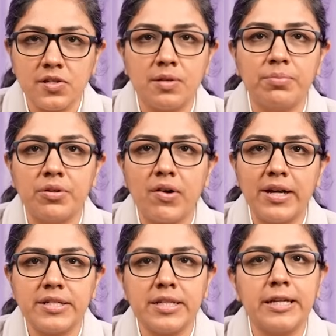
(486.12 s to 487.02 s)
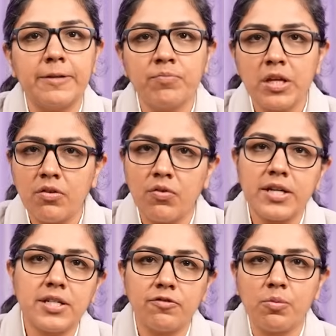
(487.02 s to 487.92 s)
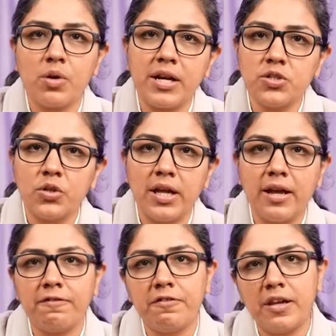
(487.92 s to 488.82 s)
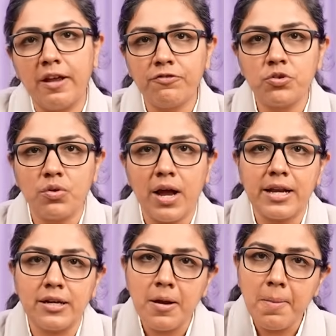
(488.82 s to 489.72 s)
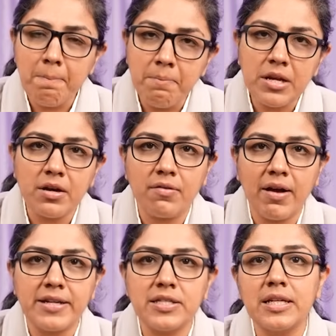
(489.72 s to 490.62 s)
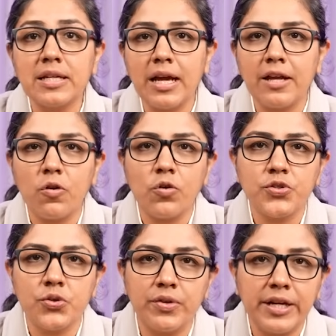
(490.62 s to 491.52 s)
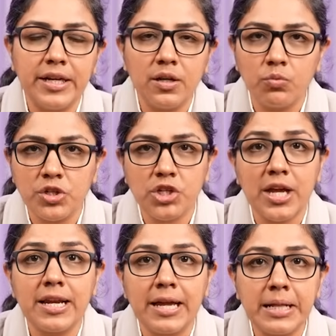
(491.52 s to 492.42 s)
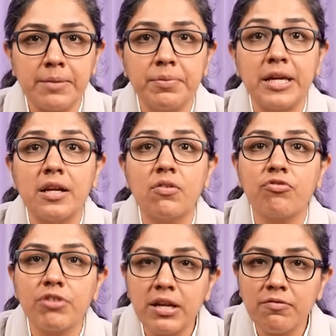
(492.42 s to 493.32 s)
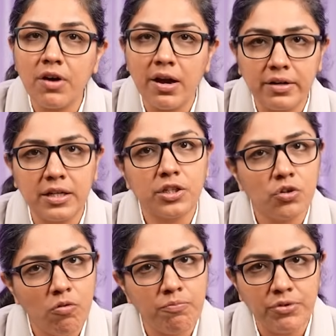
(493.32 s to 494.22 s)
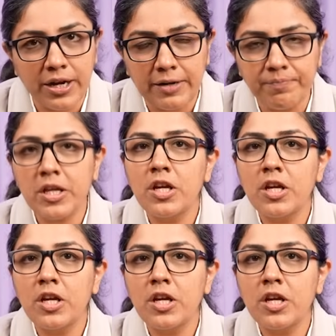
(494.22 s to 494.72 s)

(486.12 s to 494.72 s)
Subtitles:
simple writing, writing from right to left, left to right, mirror writing, and also reading, which can help in rewiring your brain.